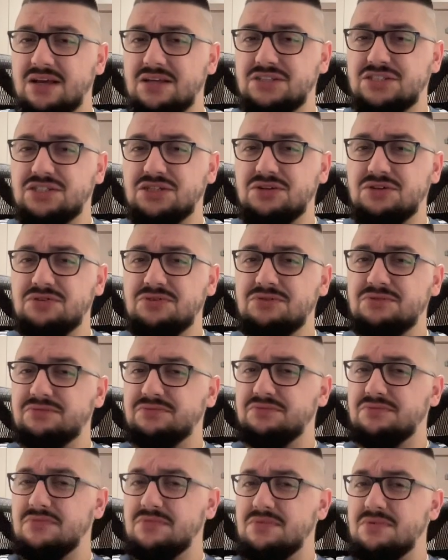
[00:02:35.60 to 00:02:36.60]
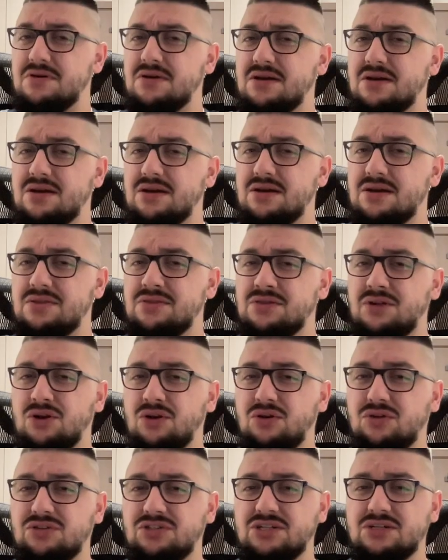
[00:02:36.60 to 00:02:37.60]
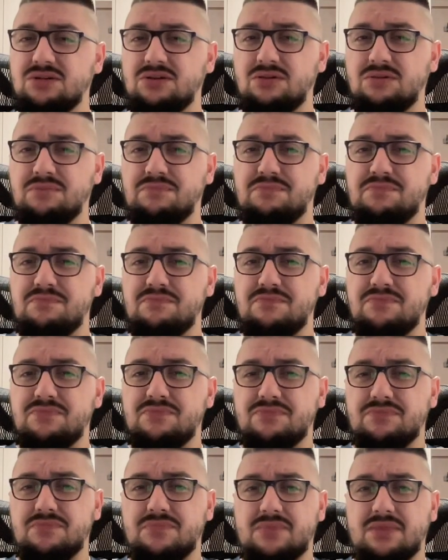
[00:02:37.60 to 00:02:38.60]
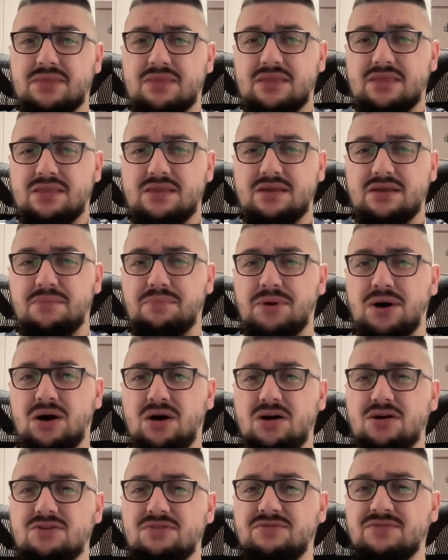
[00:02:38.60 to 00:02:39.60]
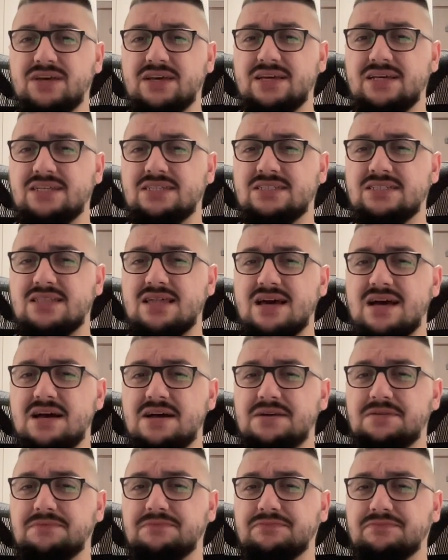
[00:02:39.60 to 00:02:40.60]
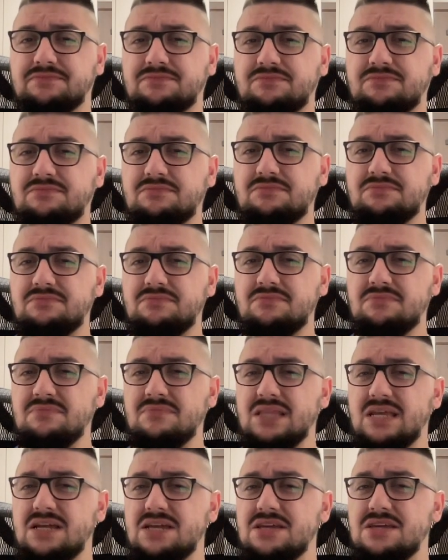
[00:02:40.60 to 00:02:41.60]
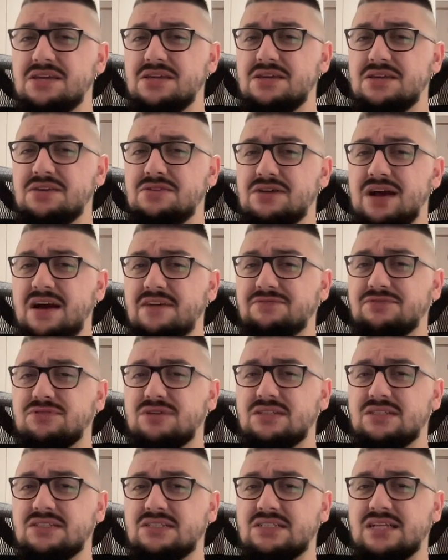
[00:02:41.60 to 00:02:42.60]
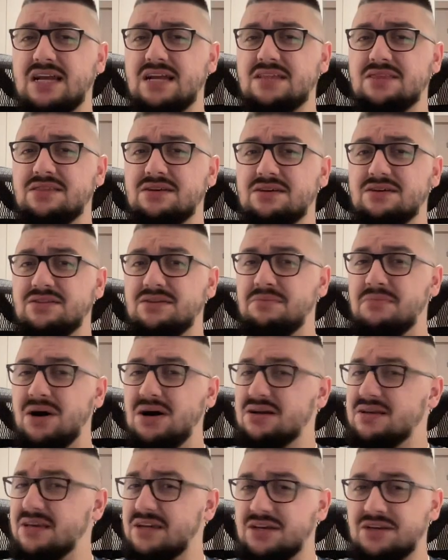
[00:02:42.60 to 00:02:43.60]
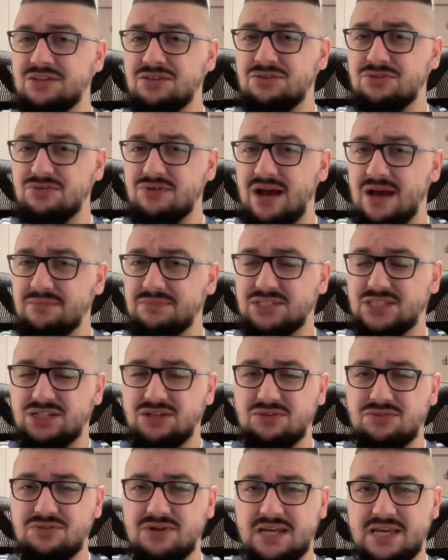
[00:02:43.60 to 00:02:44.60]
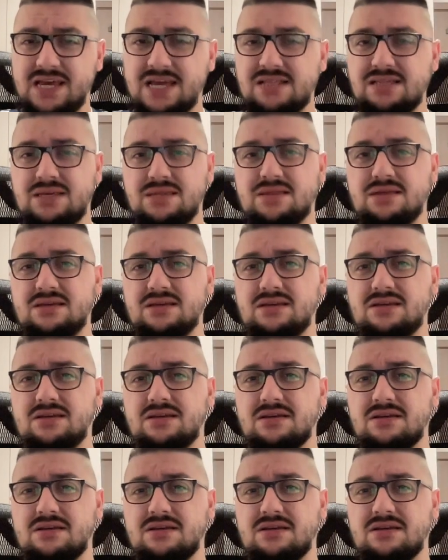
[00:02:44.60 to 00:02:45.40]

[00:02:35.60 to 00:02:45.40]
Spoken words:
So the logical part of it is that you have to understand that the market can do absolutely anything.